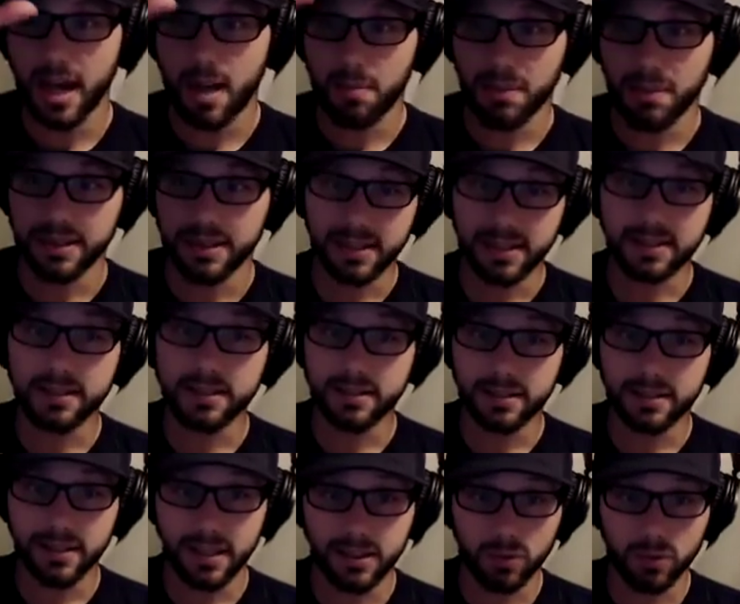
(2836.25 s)
But this
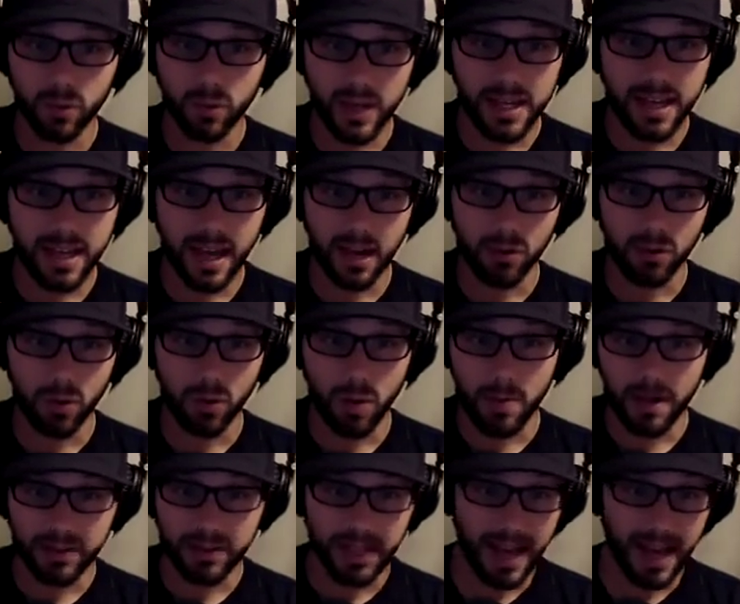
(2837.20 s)
weekend, we're
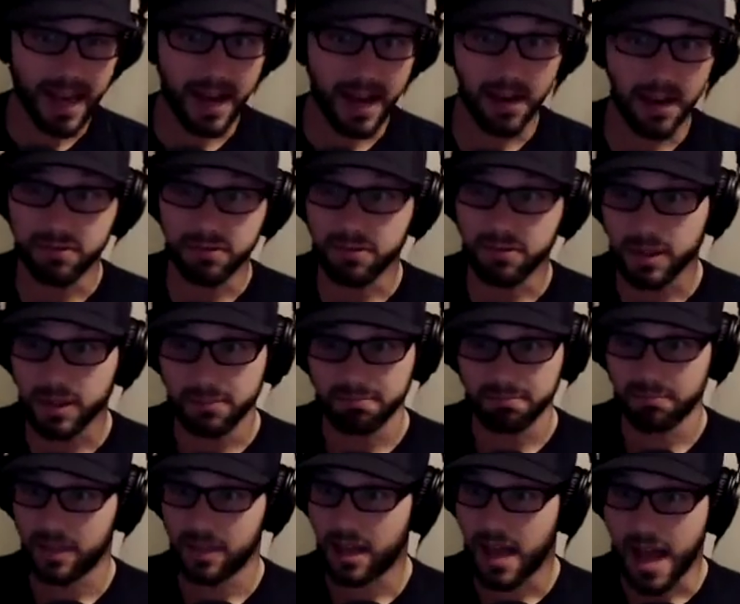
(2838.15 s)
about to have,
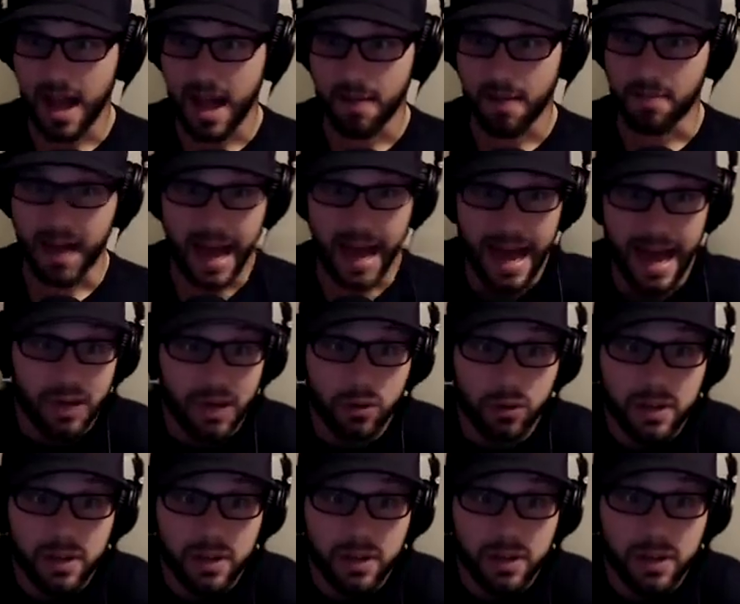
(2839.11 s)
I don't
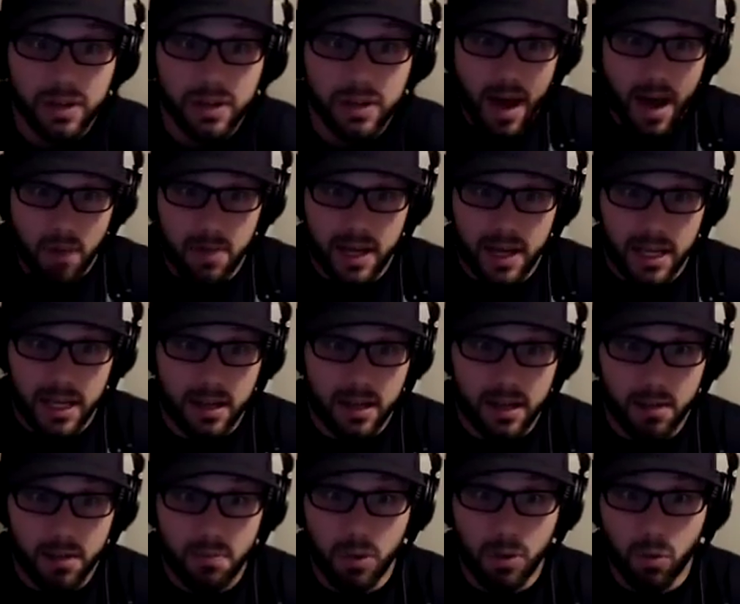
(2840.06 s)
even know how many,
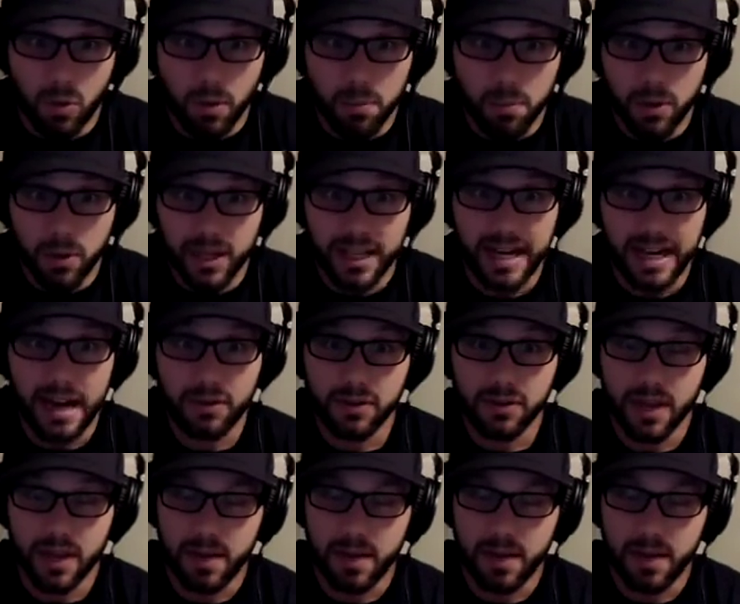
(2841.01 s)
but we're putting it out.